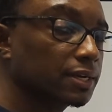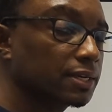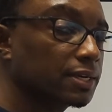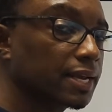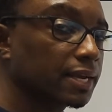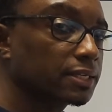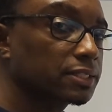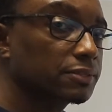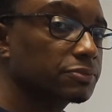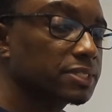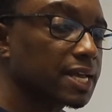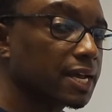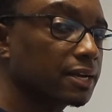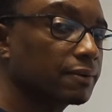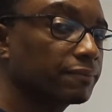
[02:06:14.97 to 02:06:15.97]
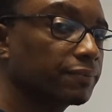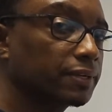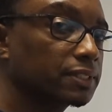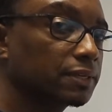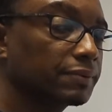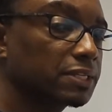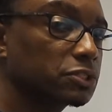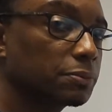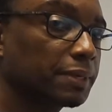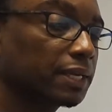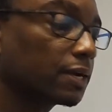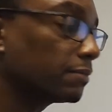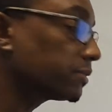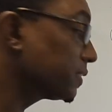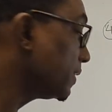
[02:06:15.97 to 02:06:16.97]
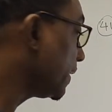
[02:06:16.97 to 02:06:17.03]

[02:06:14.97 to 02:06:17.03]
the negative sign in front of it, so it becomes